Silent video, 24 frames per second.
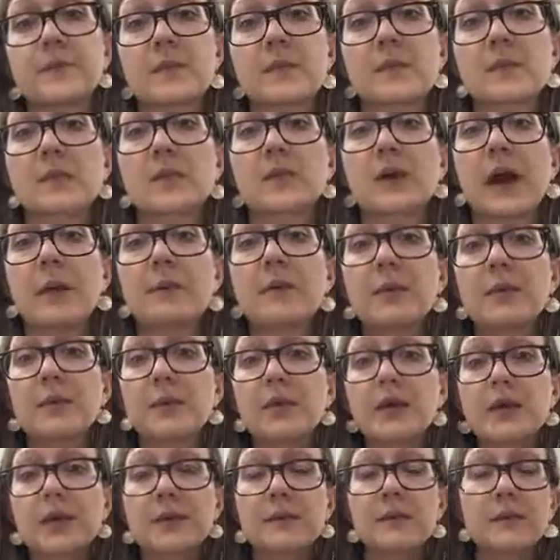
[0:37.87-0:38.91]
So grab your
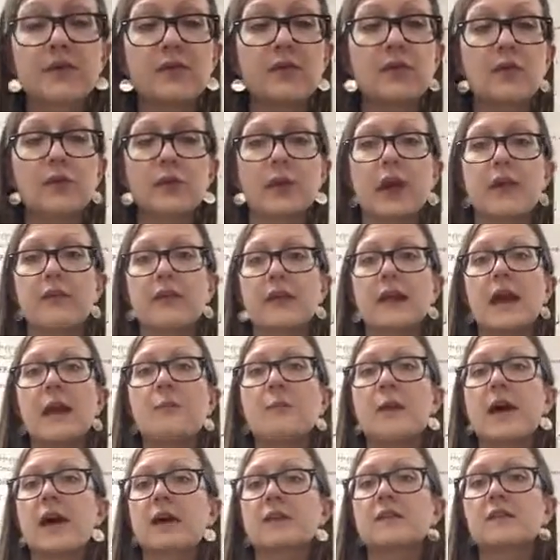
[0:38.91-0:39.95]
book. If you don't have it
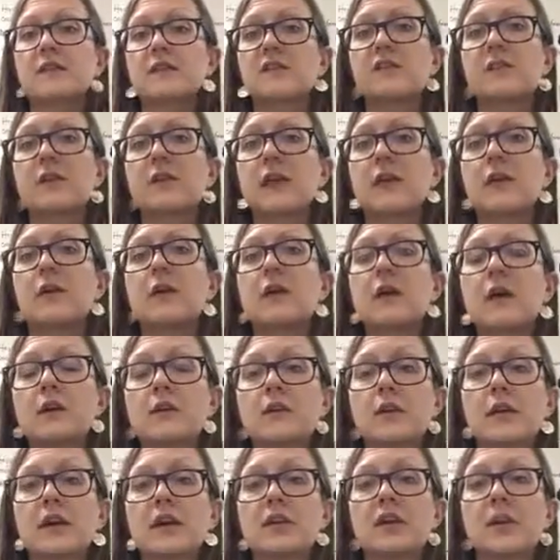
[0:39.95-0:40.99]
yet, pause this video,
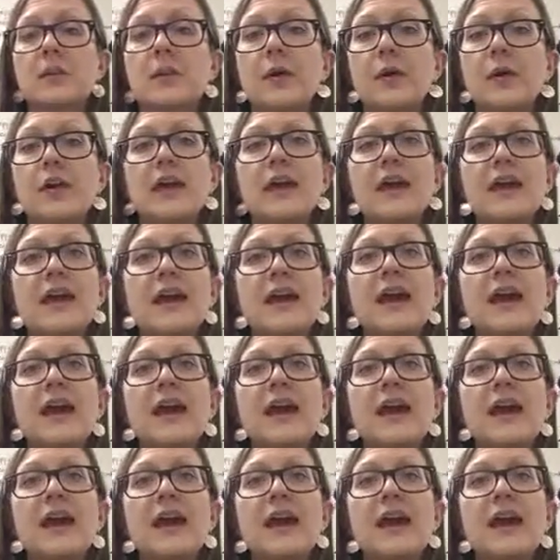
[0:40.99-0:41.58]
go get your book,